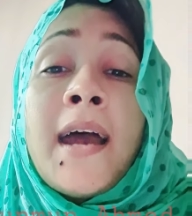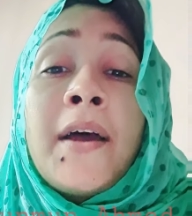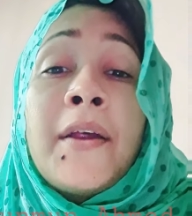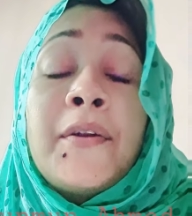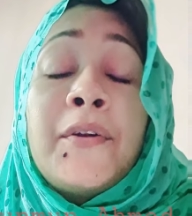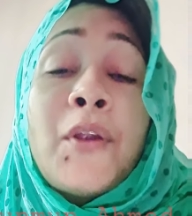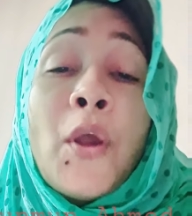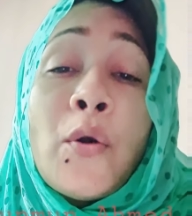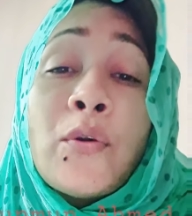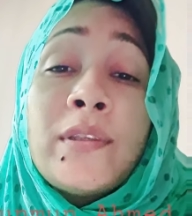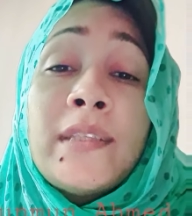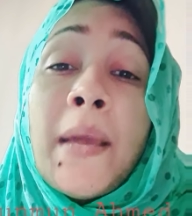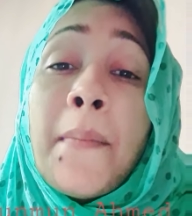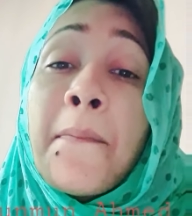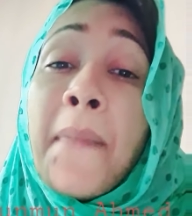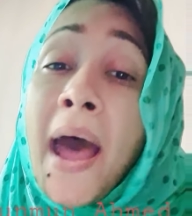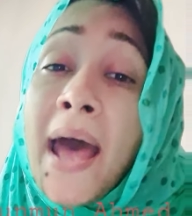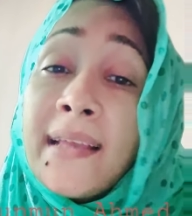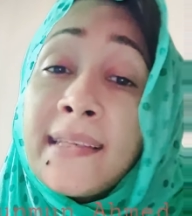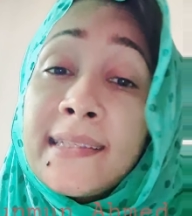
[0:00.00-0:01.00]
wrote The
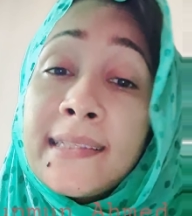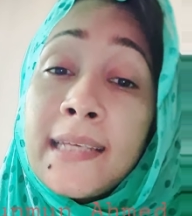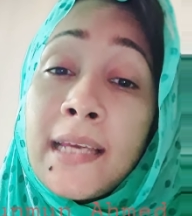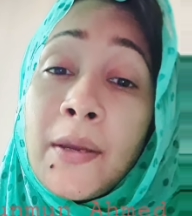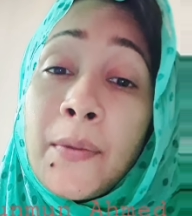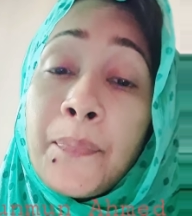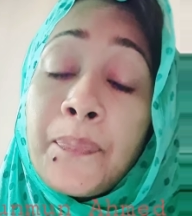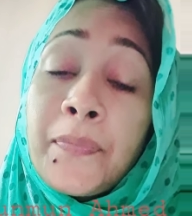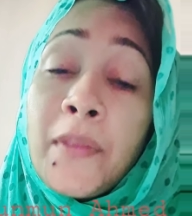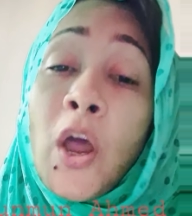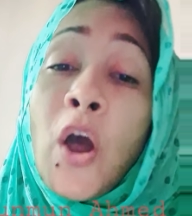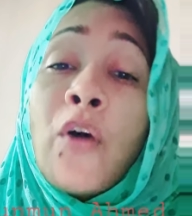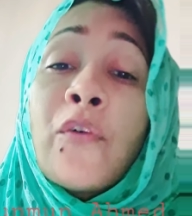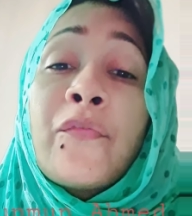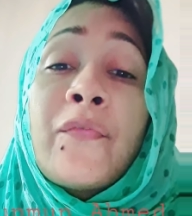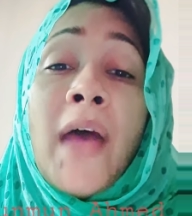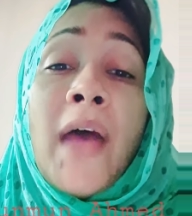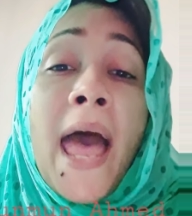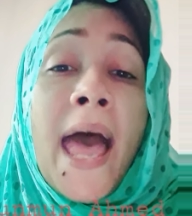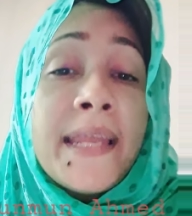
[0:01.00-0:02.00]
Mask of
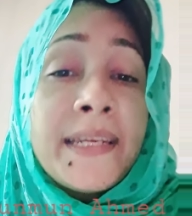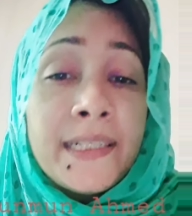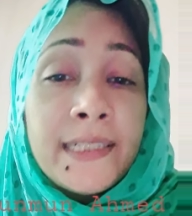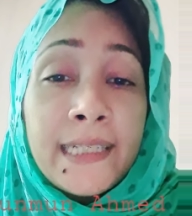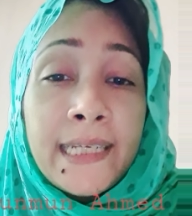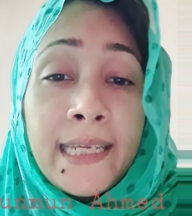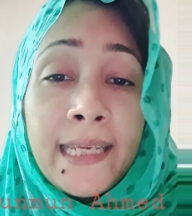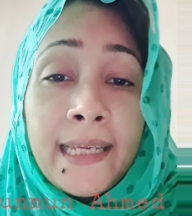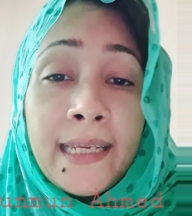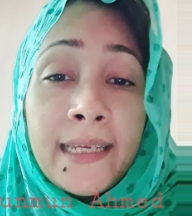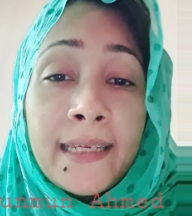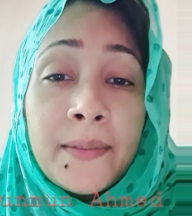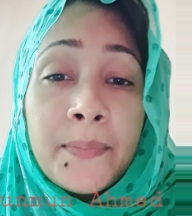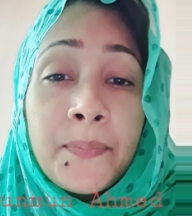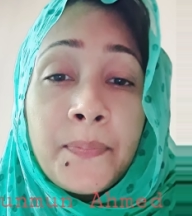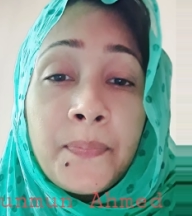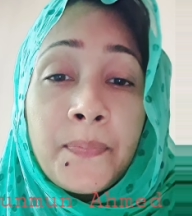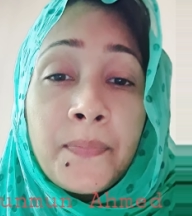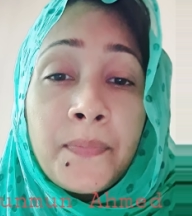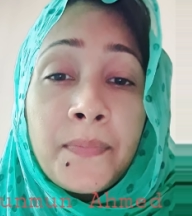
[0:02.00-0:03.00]
Anarchy
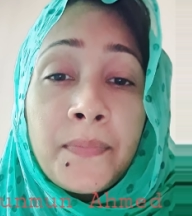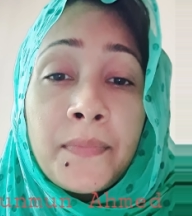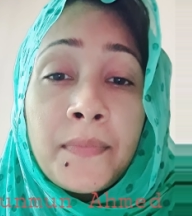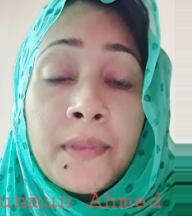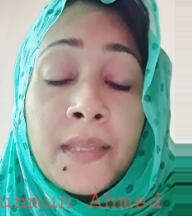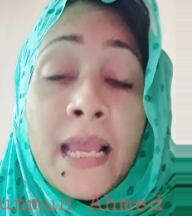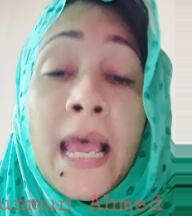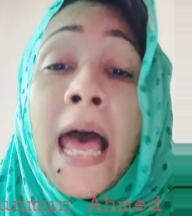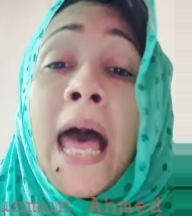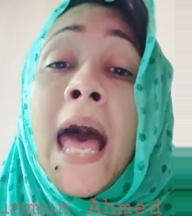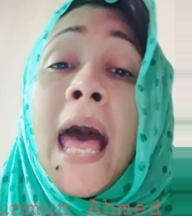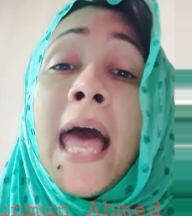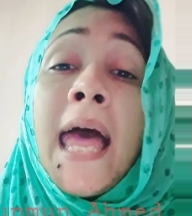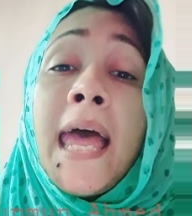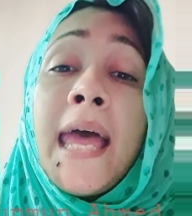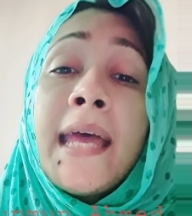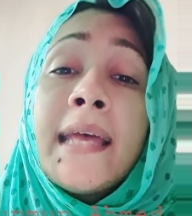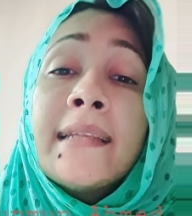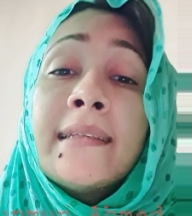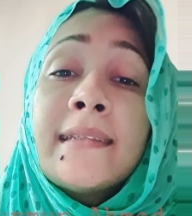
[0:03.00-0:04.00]

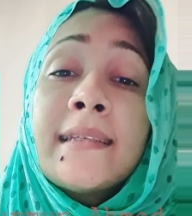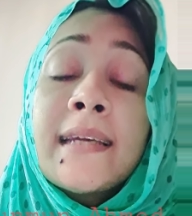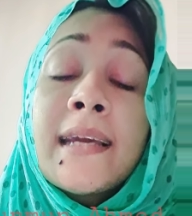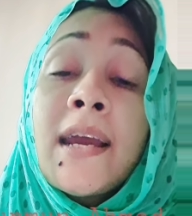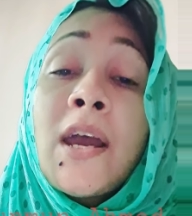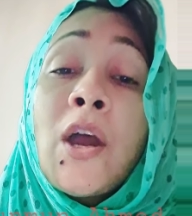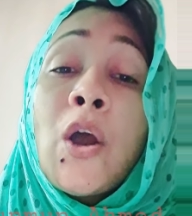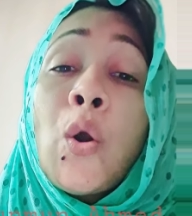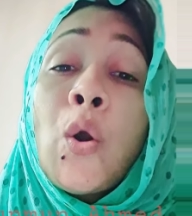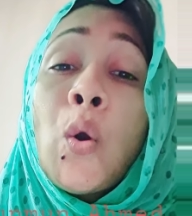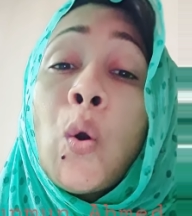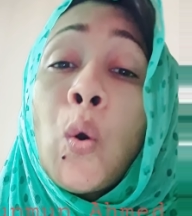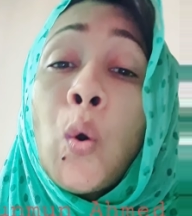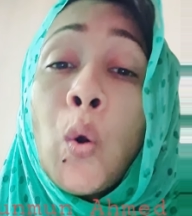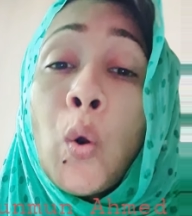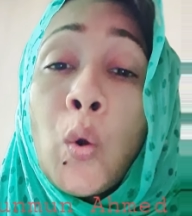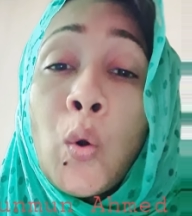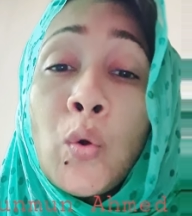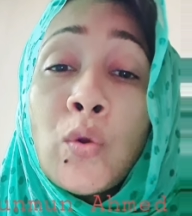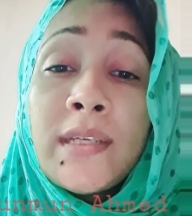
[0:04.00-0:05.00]
and
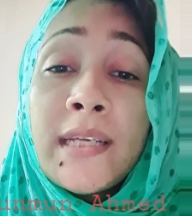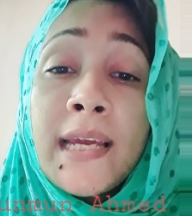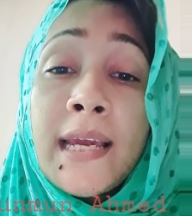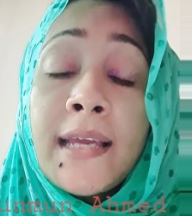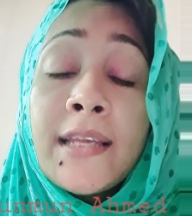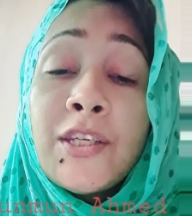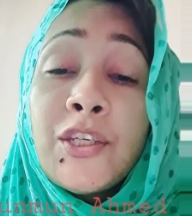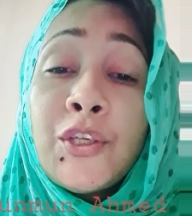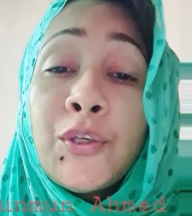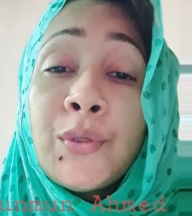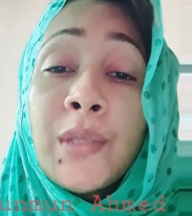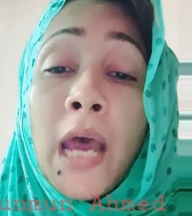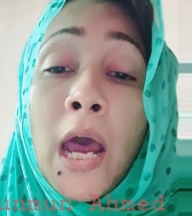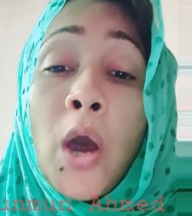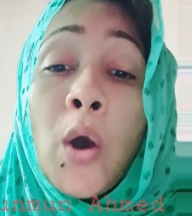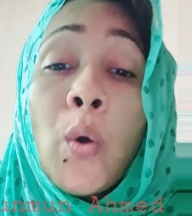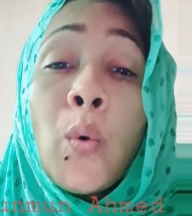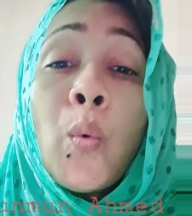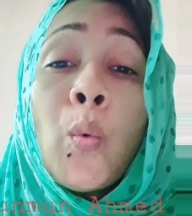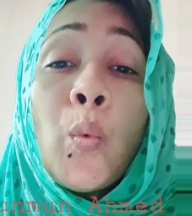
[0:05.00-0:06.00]
Ode to the
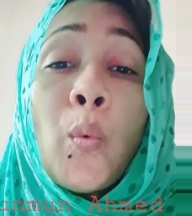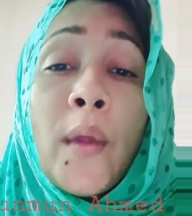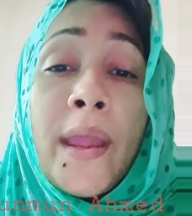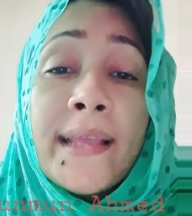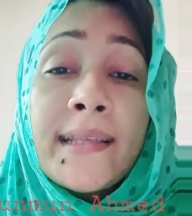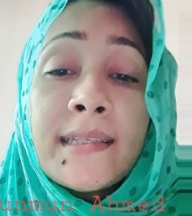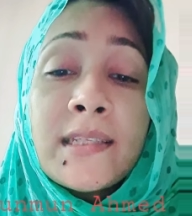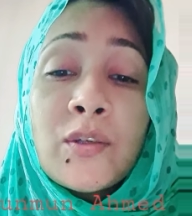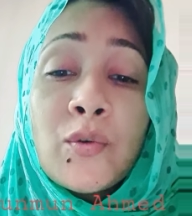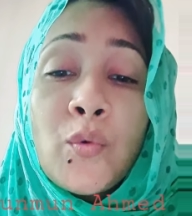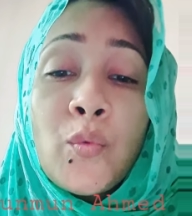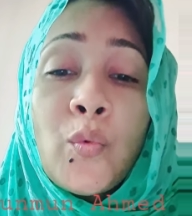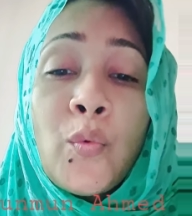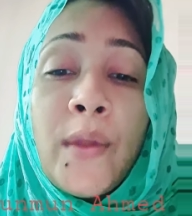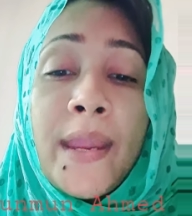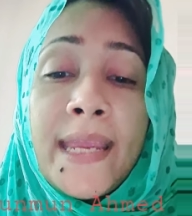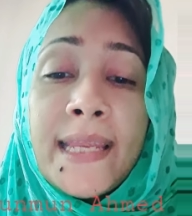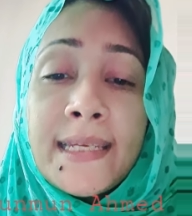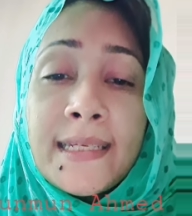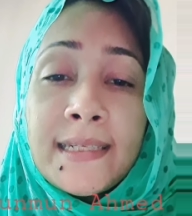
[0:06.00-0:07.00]
West
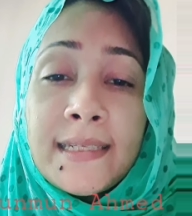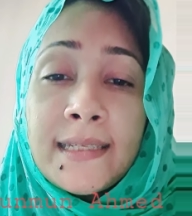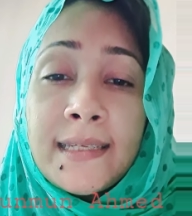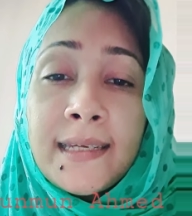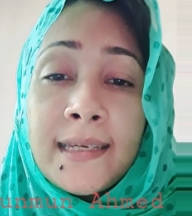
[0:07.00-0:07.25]
Wind.